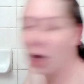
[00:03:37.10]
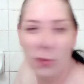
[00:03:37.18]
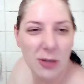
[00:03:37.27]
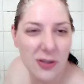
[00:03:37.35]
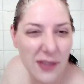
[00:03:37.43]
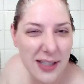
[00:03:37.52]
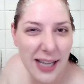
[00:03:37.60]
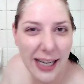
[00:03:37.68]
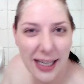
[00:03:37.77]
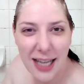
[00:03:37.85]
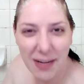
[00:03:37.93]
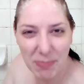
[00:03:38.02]
almost feels like
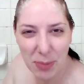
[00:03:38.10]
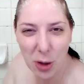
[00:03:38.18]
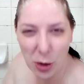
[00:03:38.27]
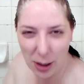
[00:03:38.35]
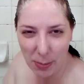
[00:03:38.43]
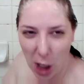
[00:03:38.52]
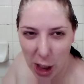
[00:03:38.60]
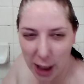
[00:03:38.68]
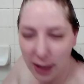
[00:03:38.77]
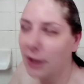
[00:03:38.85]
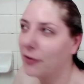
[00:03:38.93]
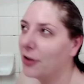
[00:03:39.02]
a Dove beauty bar.
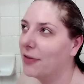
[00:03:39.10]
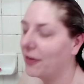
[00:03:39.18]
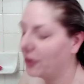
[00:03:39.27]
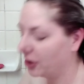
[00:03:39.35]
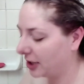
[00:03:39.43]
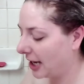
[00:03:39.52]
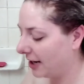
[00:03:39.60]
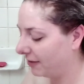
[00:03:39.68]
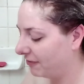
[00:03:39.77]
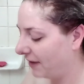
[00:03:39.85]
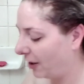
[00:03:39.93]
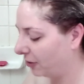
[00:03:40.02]
If you've ever kind of
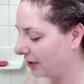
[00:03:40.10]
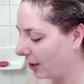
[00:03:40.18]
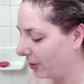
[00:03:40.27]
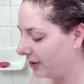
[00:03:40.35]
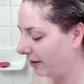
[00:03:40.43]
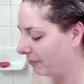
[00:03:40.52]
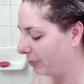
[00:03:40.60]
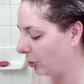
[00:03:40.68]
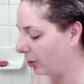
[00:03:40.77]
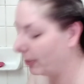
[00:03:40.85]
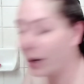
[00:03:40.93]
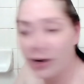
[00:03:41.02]
felt how a Dove
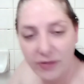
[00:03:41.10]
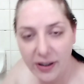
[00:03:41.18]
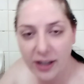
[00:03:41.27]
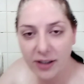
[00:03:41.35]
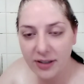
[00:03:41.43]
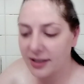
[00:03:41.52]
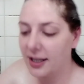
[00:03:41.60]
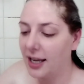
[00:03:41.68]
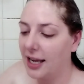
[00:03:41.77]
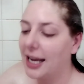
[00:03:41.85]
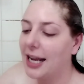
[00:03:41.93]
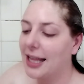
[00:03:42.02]
beauty bar feels,
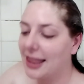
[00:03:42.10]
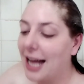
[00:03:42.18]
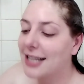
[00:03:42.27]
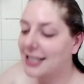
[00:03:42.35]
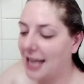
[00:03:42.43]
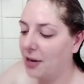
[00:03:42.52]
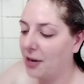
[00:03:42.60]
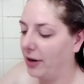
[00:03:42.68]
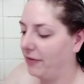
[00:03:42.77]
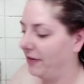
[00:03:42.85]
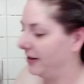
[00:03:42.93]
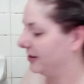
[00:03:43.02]
that's kind of what
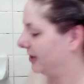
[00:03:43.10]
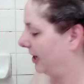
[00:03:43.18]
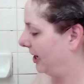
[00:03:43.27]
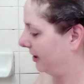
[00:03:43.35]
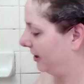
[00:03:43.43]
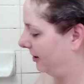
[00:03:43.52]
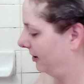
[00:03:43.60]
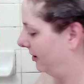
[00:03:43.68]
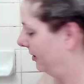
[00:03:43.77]
it feels like.